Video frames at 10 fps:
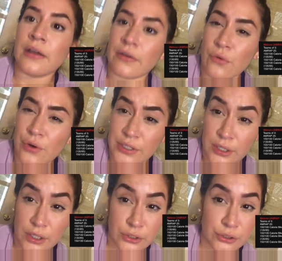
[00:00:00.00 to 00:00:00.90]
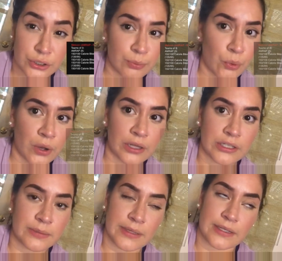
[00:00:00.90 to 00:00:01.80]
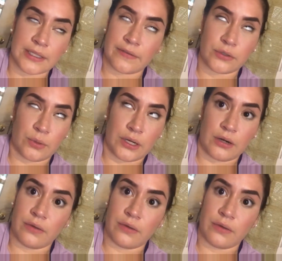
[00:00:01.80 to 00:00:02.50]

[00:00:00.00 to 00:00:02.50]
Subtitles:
Of course I look super oily just because I've sweated.